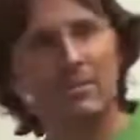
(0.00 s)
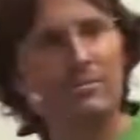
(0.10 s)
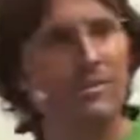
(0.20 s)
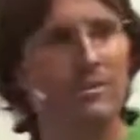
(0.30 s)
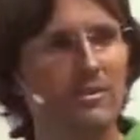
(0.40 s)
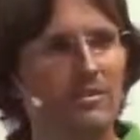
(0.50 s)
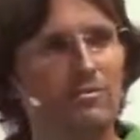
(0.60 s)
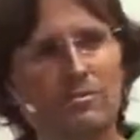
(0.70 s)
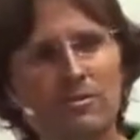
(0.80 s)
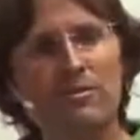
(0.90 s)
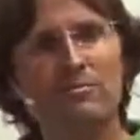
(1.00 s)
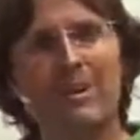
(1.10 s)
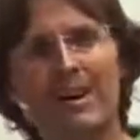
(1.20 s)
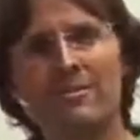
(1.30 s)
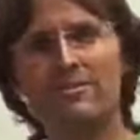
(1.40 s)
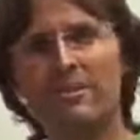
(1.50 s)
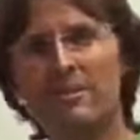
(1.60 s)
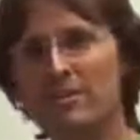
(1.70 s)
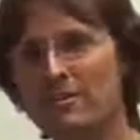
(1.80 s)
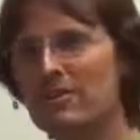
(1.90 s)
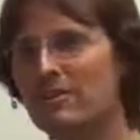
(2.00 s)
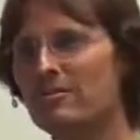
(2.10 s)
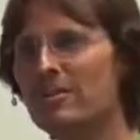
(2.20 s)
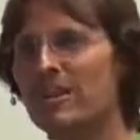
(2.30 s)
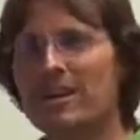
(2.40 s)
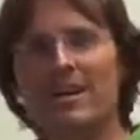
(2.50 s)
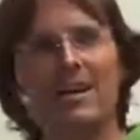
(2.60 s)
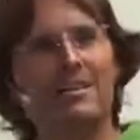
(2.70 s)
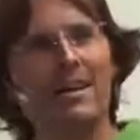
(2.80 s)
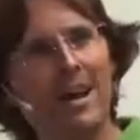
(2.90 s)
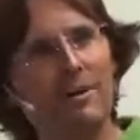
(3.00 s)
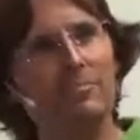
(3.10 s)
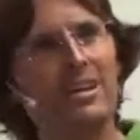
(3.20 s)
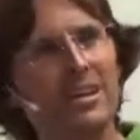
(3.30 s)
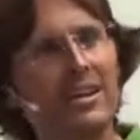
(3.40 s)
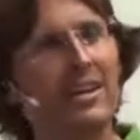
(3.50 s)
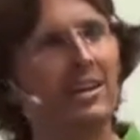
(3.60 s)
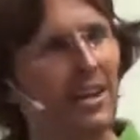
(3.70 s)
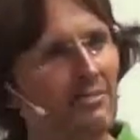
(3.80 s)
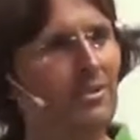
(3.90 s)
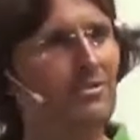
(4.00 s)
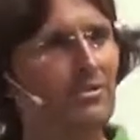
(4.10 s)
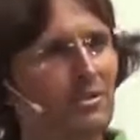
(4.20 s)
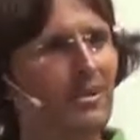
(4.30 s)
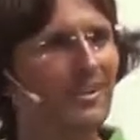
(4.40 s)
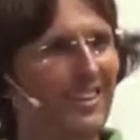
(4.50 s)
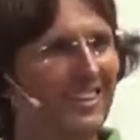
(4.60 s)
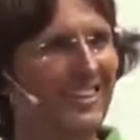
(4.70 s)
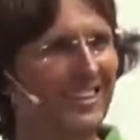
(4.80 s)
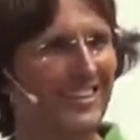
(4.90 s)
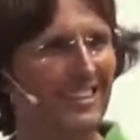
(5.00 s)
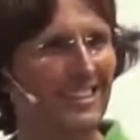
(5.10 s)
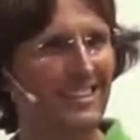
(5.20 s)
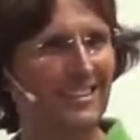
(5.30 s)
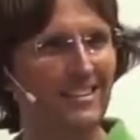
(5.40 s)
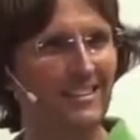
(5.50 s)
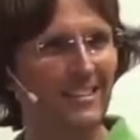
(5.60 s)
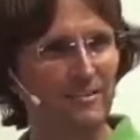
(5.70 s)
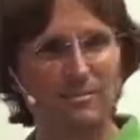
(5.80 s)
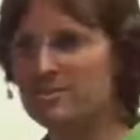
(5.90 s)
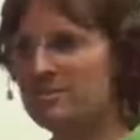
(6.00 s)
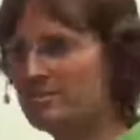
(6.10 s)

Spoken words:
tells her the truth about herself, they're being unloving to her. That's what